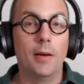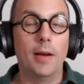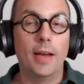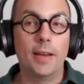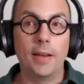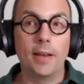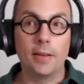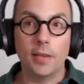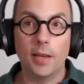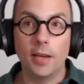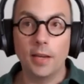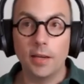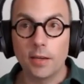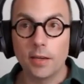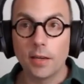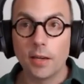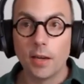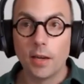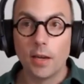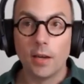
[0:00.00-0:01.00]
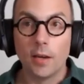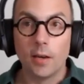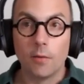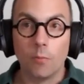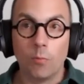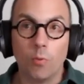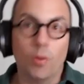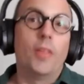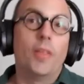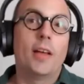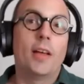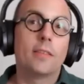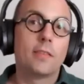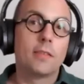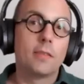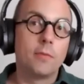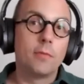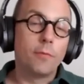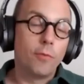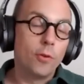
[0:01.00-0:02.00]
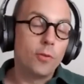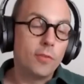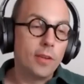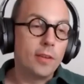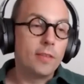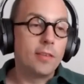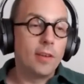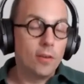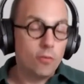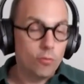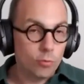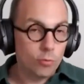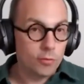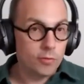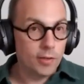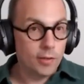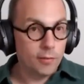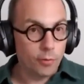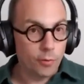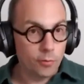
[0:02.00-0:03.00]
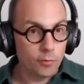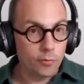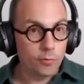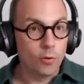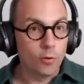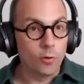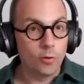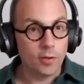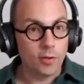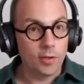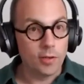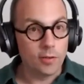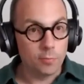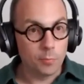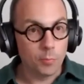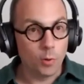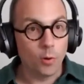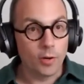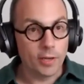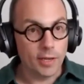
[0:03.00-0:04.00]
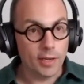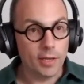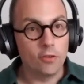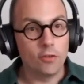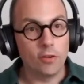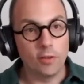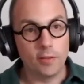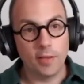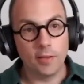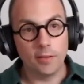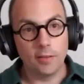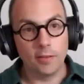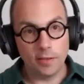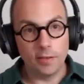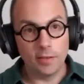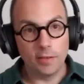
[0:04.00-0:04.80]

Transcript: And I think, well, that's first, it's interesting for the student and it's more engaging than